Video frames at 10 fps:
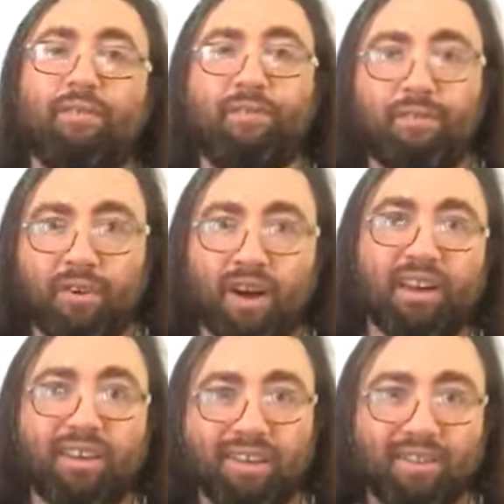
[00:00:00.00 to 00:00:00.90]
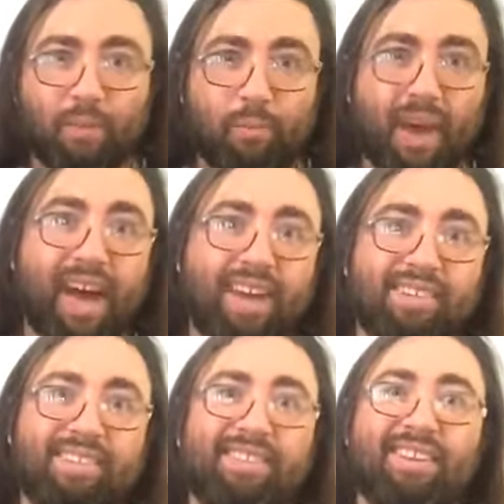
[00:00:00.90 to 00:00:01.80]
Fuck the
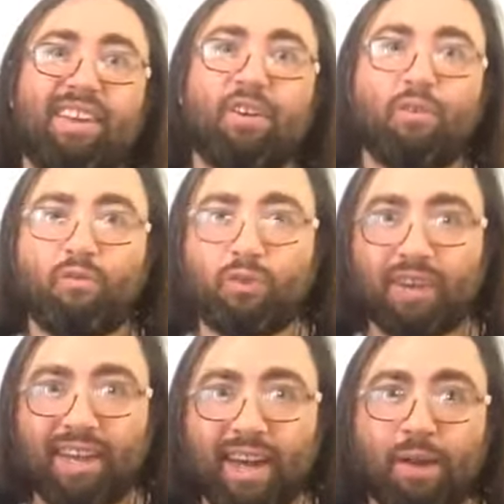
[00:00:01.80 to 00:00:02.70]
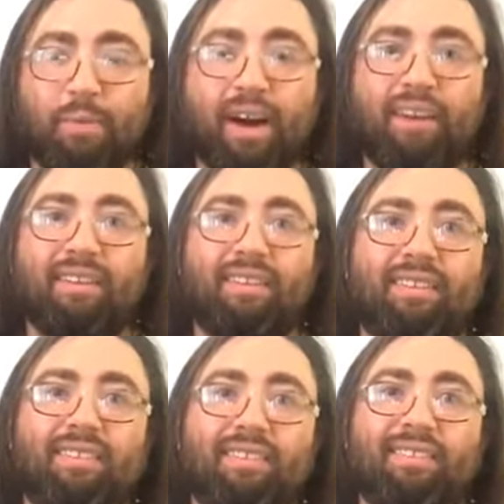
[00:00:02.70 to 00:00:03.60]
past. Forget about
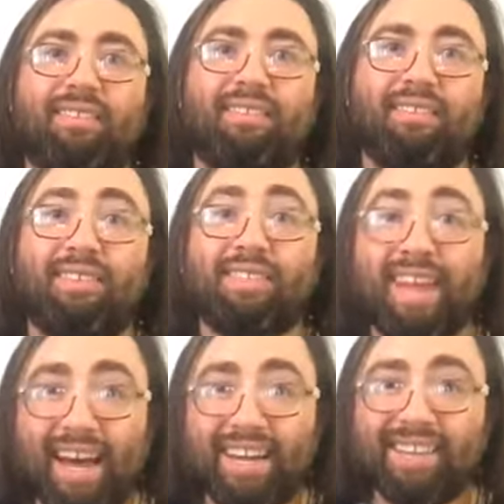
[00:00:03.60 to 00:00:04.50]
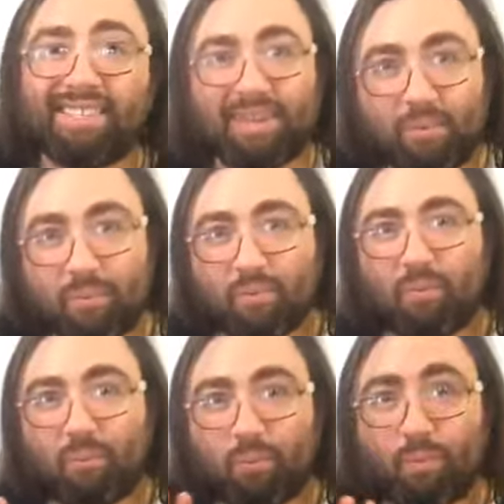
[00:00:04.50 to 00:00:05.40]
it. It's not easy,
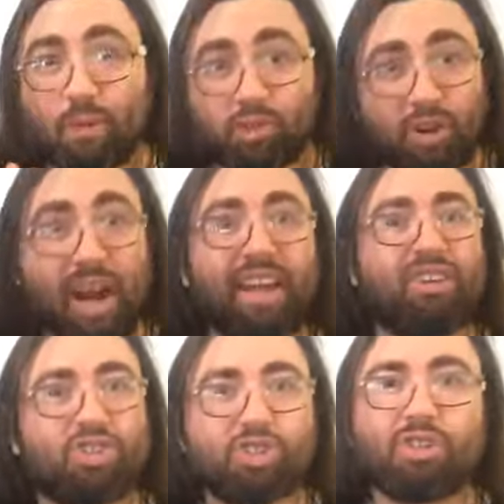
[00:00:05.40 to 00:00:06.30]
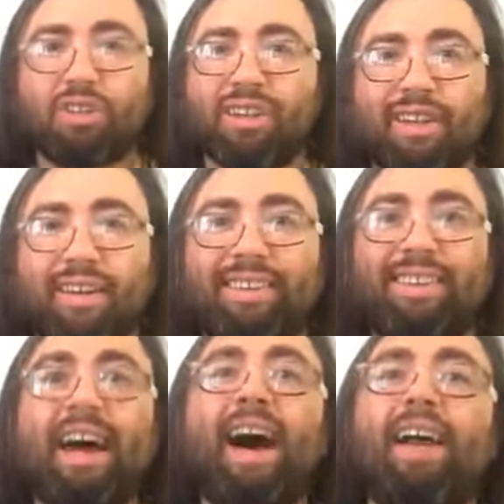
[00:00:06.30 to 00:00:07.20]
but try to just
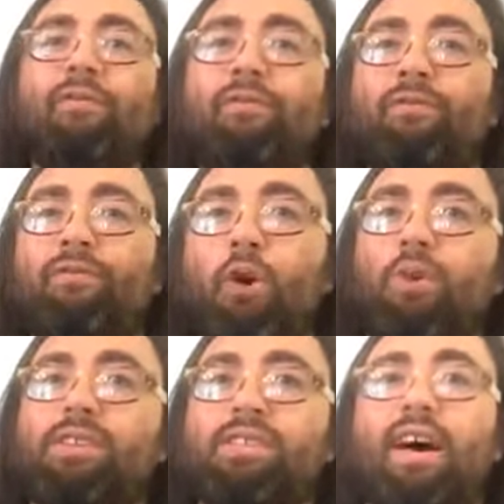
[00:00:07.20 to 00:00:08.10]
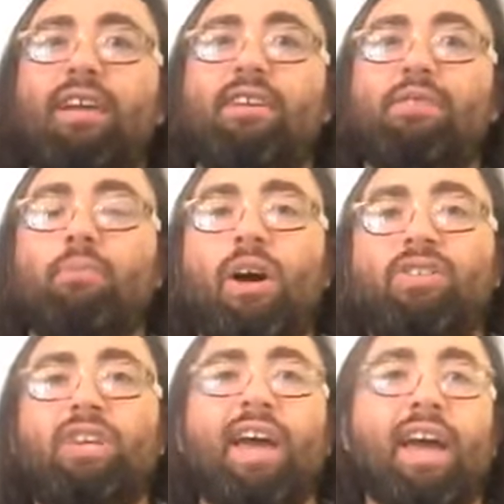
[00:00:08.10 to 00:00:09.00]
not focus on it as
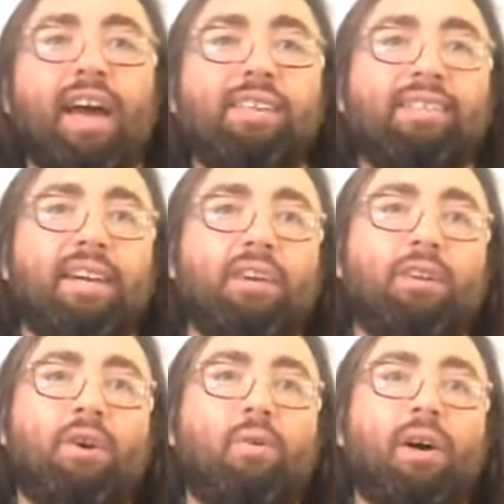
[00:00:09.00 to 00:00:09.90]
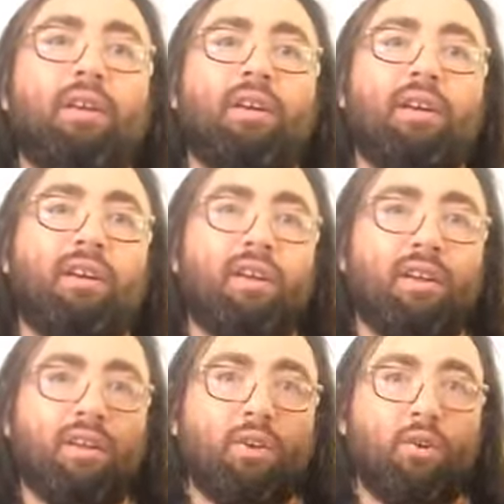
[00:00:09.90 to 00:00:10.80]
much and say, you know what?
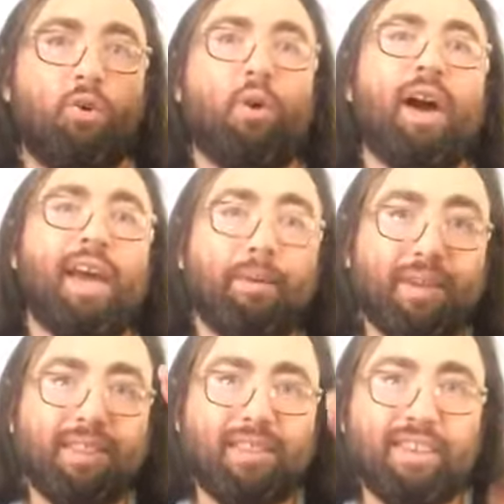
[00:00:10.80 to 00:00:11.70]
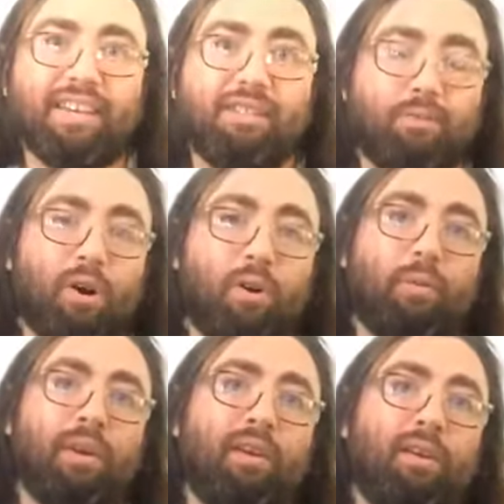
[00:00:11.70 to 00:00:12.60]
Who I am in this moment